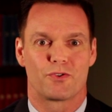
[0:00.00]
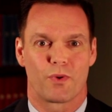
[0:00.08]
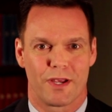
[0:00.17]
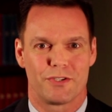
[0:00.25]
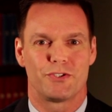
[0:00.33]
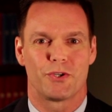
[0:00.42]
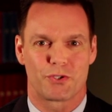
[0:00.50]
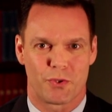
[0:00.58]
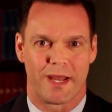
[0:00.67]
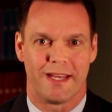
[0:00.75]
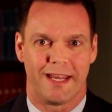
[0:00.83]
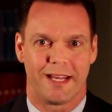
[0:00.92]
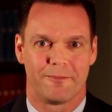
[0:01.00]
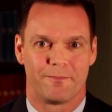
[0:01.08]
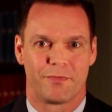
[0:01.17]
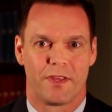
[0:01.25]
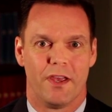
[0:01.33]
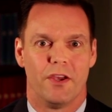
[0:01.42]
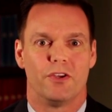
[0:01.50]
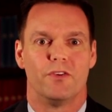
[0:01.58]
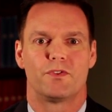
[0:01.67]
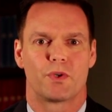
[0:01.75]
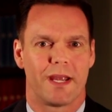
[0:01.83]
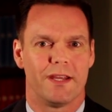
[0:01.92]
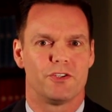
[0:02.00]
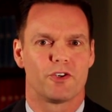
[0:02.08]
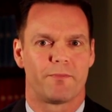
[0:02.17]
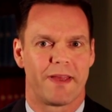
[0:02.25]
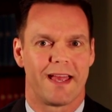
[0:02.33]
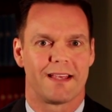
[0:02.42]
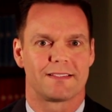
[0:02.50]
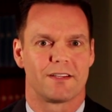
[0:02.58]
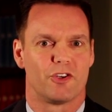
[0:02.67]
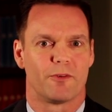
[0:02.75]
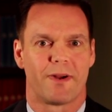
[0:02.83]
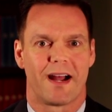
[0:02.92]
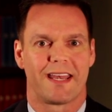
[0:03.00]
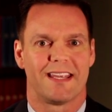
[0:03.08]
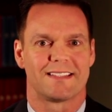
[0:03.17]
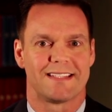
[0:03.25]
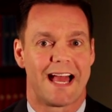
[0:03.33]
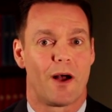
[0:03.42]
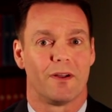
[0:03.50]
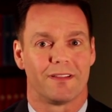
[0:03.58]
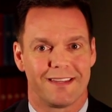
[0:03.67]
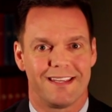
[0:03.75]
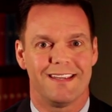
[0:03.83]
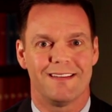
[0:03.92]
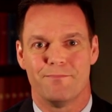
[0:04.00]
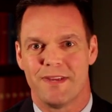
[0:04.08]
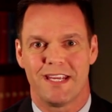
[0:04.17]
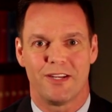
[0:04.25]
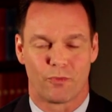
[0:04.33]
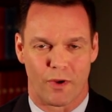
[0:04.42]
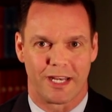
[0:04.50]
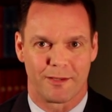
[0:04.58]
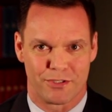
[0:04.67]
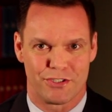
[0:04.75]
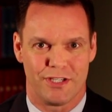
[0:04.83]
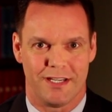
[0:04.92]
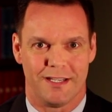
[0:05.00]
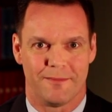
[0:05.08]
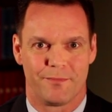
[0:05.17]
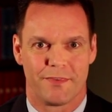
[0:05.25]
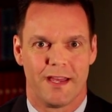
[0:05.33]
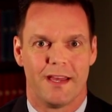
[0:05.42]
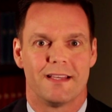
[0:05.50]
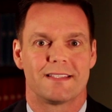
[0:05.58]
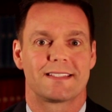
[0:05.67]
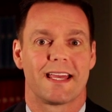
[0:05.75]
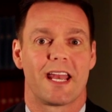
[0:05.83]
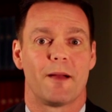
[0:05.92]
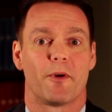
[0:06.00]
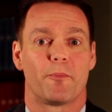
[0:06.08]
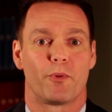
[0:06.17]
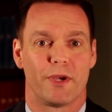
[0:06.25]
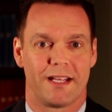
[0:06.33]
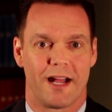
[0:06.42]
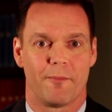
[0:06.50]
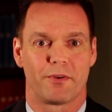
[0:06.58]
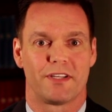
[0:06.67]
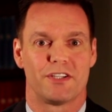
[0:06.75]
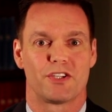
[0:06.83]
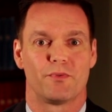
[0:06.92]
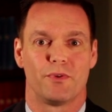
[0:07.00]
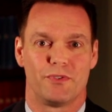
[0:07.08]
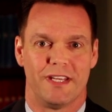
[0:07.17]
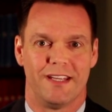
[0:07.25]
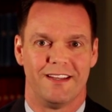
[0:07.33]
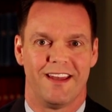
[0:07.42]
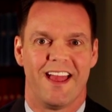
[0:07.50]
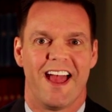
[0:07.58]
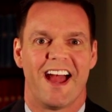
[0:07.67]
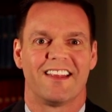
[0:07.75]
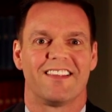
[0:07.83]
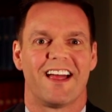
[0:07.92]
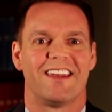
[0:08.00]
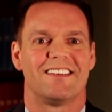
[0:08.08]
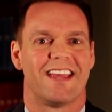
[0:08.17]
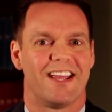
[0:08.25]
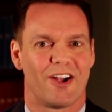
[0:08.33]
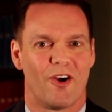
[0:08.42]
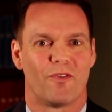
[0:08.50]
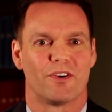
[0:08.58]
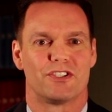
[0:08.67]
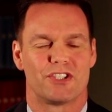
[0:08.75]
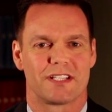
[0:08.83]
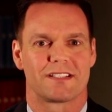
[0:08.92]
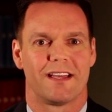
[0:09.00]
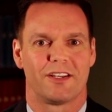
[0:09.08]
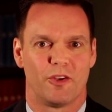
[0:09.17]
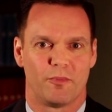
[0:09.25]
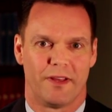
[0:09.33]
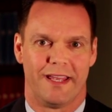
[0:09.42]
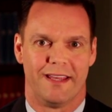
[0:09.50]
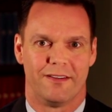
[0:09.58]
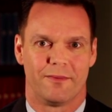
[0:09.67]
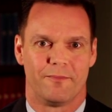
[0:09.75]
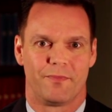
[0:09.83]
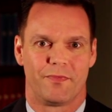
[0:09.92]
trust your training. You've trained your best and your body is now a lean, mean running machine. Set up a pre-competition routine and let it take over just like you planned.